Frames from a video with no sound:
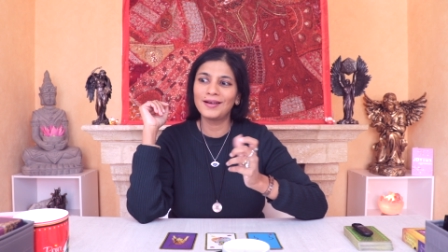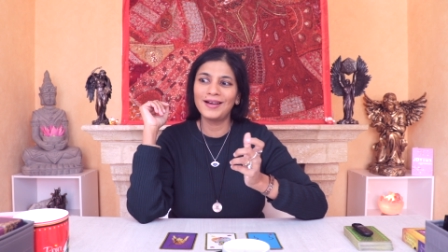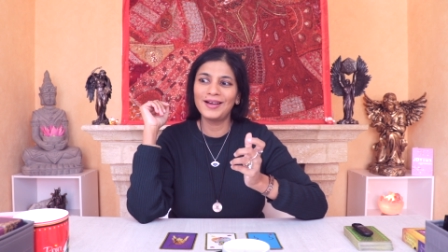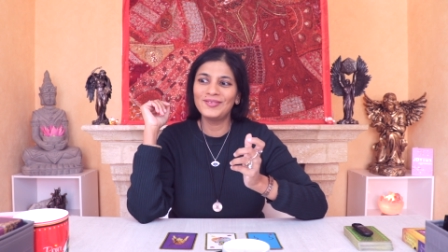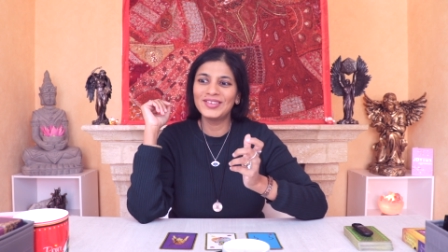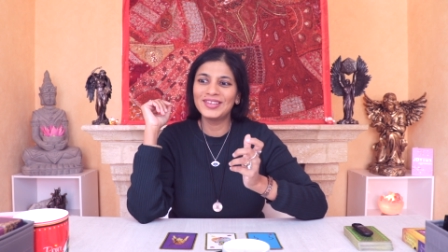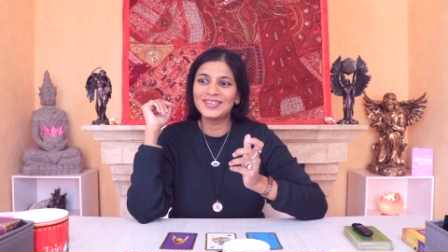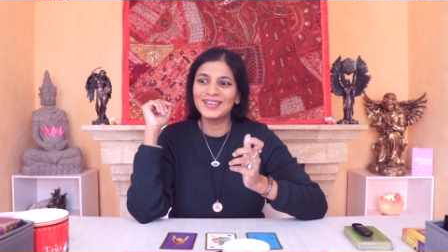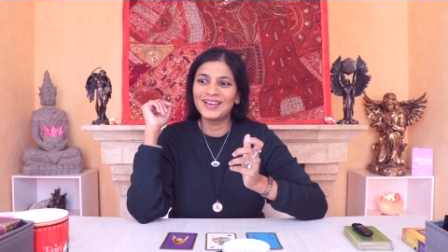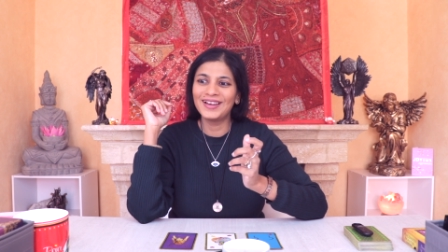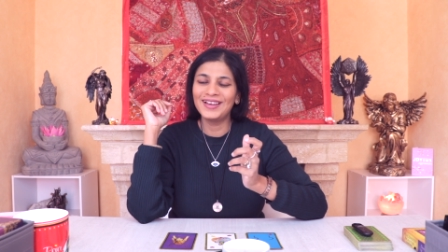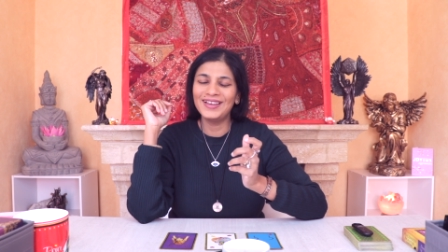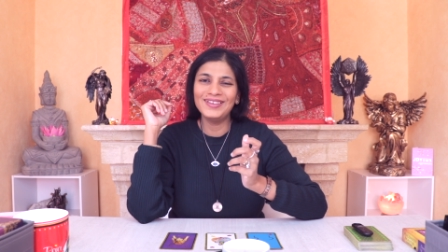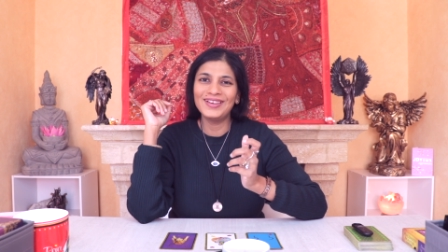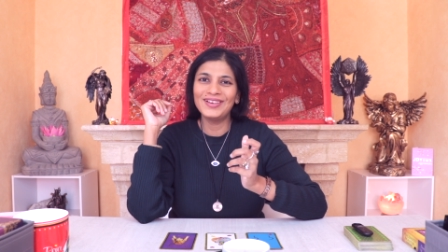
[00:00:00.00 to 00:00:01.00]
I mean,
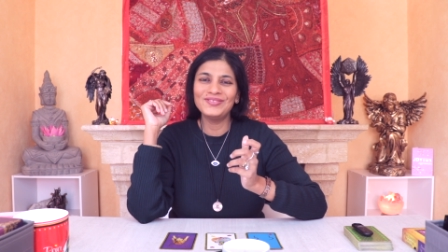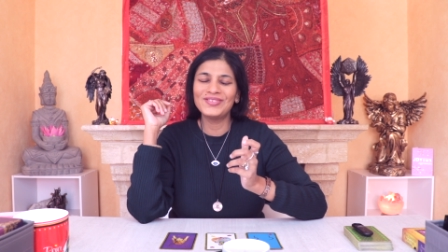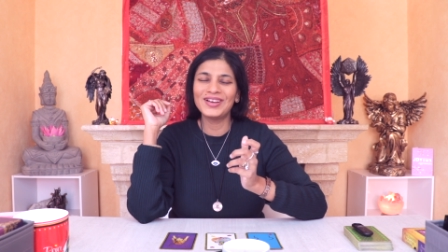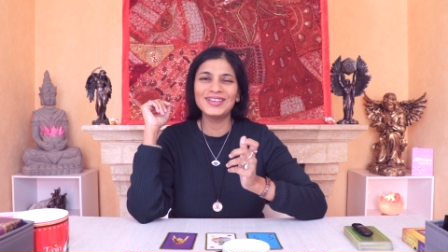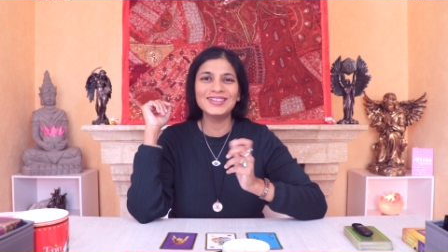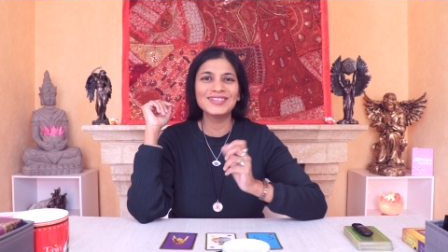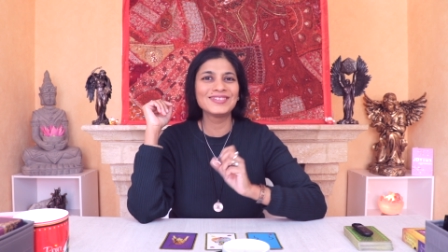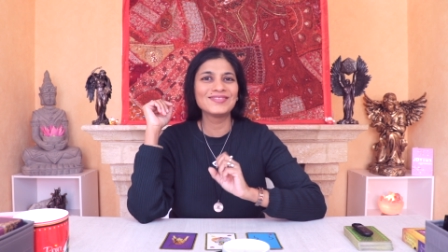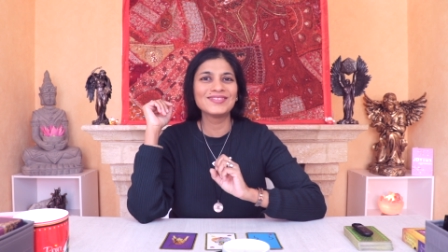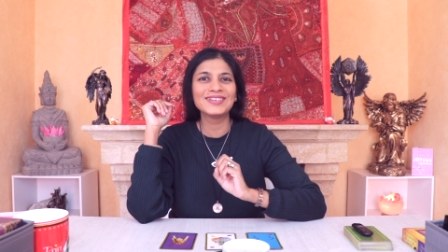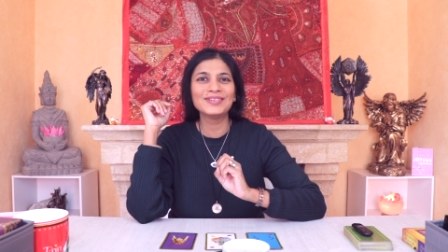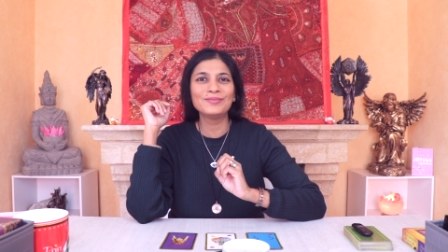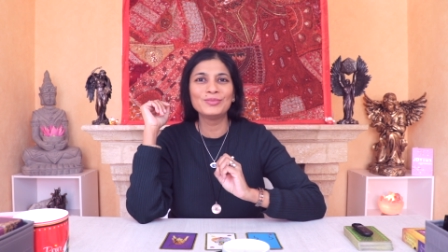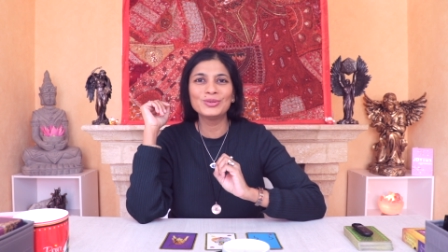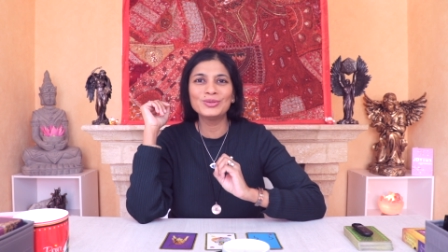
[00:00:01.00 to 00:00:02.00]
I find it
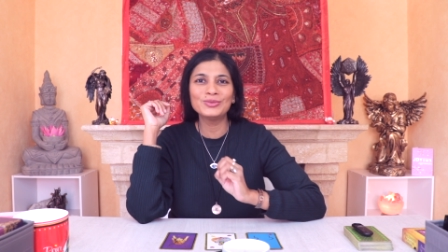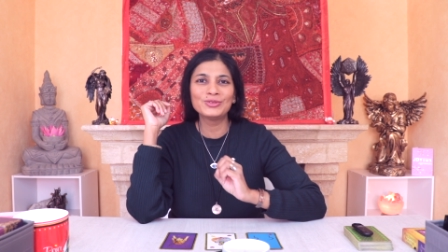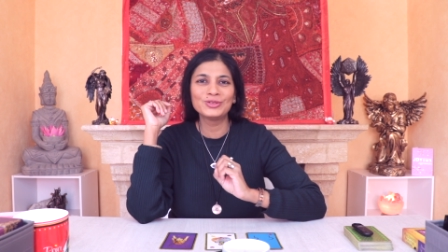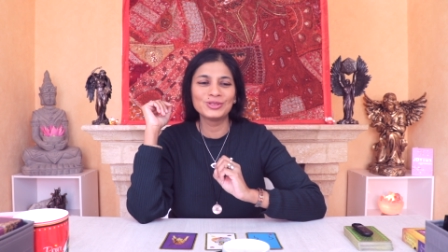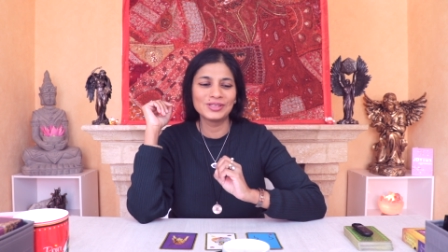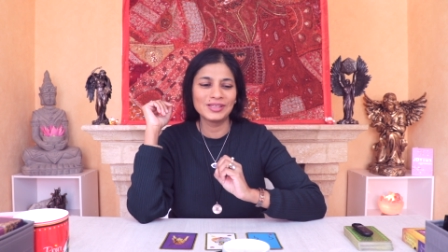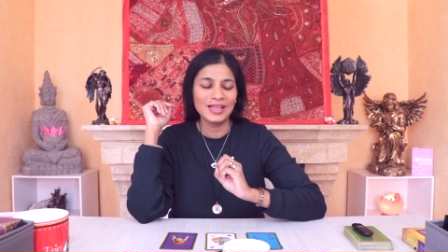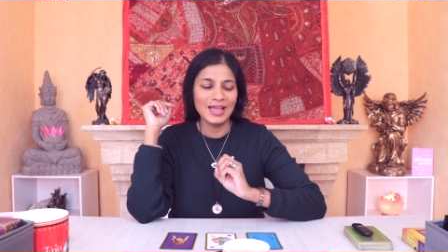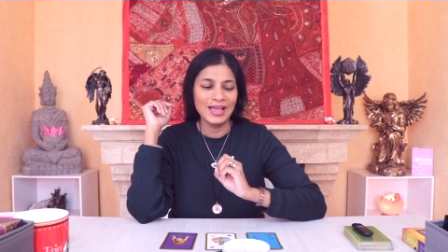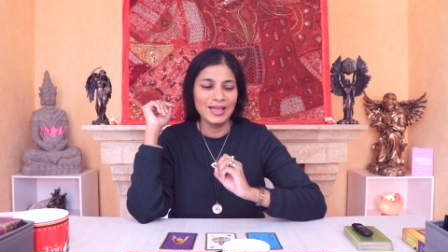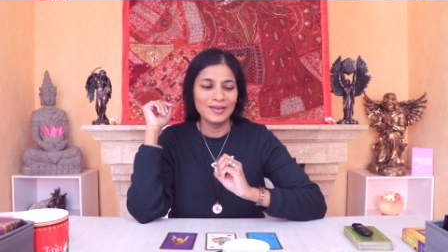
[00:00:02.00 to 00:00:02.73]
really beautiful